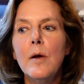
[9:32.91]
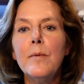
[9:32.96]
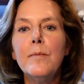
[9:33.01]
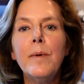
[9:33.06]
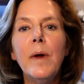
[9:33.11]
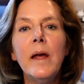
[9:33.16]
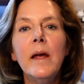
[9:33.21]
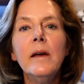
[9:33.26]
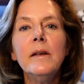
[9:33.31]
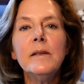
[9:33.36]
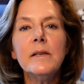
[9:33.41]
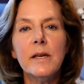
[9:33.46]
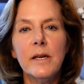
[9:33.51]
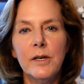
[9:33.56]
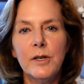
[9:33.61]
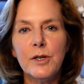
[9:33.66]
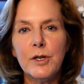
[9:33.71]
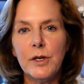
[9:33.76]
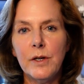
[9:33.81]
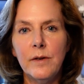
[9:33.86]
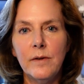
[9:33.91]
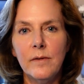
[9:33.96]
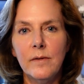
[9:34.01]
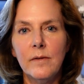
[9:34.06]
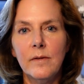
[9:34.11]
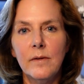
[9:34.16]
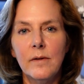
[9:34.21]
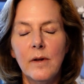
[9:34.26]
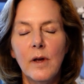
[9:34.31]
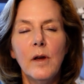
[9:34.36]
pay attention
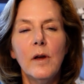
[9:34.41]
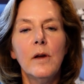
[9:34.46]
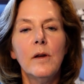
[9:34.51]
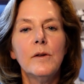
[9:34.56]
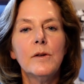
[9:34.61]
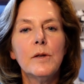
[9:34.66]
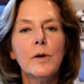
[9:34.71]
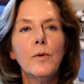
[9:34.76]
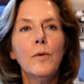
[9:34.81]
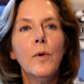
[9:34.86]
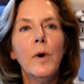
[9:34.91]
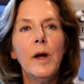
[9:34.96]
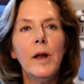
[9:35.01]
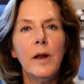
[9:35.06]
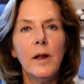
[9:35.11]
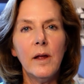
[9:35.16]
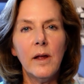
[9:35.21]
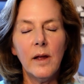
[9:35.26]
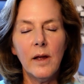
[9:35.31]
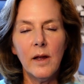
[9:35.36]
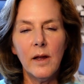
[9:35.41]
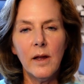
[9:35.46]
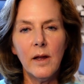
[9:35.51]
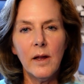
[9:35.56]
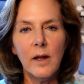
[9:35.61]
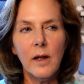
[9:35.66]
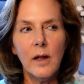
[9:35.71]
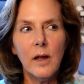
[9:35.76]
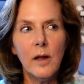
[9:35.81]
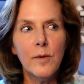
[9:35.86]
to what
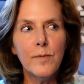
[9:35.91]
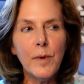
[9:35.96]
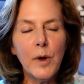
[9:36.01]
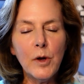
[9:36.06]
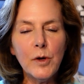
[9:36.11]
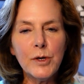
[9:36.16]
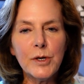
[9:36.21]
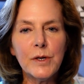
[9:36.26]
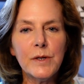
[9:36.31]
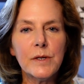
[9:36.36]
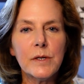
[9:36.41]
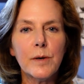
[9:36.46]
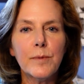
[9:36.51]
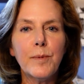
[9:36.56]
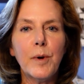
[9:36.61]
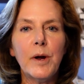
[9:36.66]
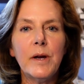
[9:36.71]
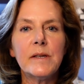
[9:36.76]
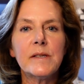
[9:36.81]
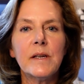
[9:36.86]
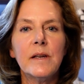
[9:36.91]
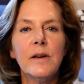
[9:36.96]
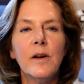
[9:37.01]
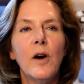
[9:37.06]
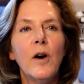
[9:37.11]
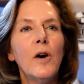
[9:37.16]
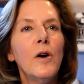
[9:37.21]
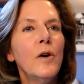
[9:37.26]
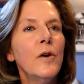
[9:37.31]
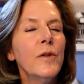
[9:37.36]
emotions are present,
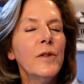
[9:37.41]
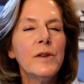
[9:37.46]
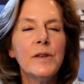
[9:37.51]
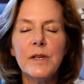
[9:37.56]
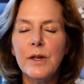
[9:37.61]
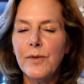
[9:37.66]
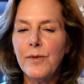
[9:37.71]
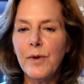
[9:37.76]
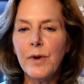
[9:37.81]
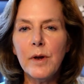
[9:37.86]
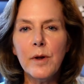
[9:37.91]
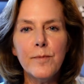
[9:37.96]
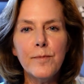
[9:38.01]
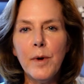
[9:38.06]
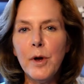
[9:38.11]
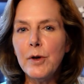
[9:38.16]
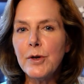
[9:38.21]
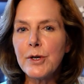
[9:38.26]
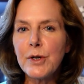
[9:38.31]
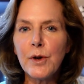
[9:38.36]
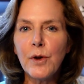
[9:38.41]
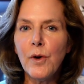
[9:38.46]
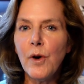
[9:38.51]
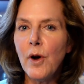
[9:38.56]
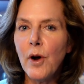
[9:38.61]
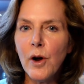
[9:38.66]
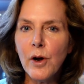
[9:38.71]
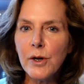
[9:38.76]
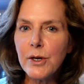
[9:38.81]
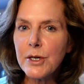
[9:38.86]
all the different emotional
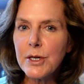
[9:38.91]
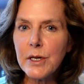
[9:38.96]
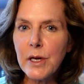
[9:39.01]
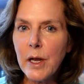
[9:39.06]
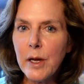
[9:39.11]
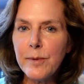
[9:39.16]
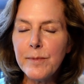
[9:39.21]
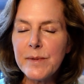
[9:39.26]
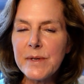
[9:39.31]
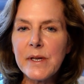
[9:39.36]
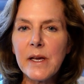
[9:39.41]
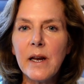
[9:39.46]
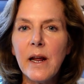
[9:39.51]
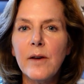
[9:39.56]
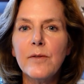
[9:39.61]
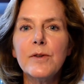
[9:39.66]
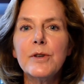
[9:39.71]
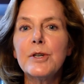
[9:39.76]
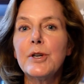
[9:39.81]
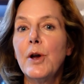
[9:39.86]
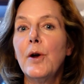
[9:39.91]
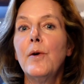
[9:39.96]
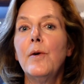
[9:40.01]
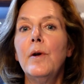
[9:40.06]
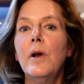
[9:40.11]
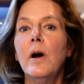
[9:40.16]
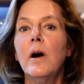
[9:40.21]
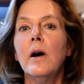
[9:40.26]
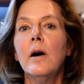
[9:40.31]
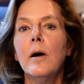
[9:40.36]
heart shapes that have
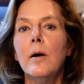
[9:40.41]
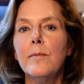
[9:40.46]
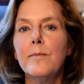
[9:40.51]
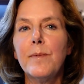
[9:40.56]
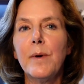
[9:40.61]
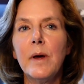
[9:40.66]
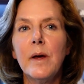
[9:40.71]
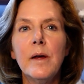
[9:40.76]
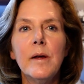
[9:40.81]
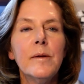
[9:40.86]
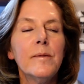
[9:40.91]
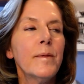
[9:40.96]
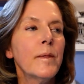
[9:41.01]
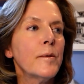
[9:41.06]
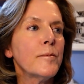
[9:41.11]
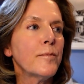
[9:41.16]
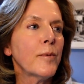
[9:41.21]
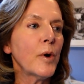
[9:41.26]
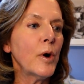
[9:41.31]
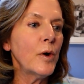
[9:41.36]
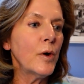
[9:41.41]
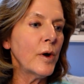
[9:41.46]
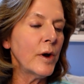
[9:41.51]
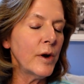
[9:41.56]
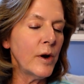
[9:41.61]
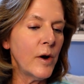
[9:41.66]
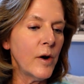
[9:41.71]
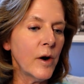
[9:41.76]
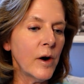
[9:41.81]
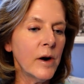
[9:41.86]
shown up. Broken
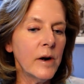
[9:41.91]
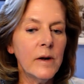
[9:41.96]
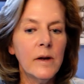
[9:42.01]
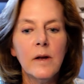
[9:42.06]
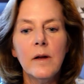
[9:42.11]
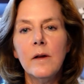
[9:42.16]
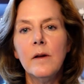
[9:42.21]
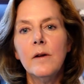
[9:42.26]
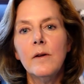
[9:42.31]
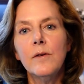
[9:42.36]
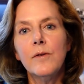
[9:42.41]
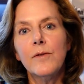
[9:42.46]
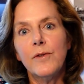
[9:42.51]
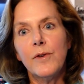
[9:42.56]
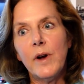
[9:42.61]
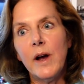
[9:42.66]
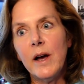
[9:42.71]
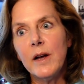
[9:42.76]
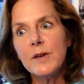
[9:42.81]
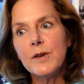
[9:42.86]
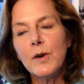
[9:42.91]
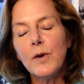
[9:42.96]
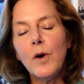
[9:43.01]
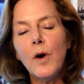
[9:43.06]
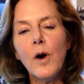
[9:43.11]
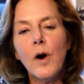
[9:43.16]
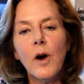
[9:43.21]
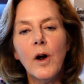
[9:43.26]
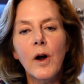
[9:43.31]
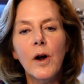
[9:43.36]
heart, fragile
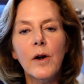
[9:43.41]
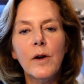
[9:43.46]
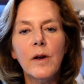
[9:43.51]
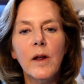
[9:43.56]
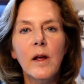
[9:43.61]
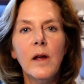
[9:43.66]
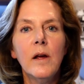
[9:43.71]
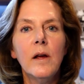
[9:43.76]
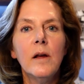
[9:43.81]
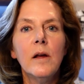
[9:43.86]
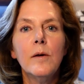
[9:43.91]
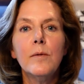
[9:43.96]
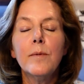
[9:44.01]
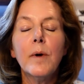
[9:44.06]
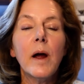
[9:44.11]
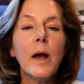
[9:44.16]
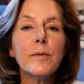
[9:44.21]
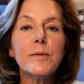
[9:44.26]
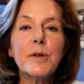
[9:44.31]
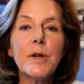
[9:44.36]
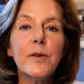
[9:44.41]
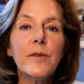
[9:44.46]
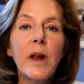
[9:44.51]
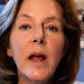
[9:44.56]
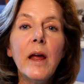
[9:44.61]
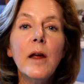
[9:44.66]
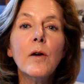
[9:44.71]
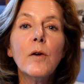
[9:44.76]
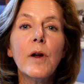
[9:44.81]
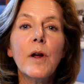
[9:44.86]
heart, perhaps you have an
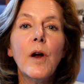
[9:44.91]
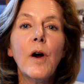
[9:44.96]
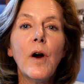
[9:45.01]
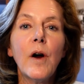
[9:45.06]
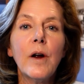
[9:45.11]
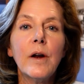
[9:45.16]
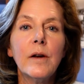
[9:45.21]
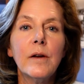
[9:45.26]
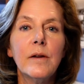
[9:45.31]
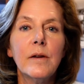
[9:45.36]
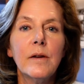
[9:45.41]
angry heart.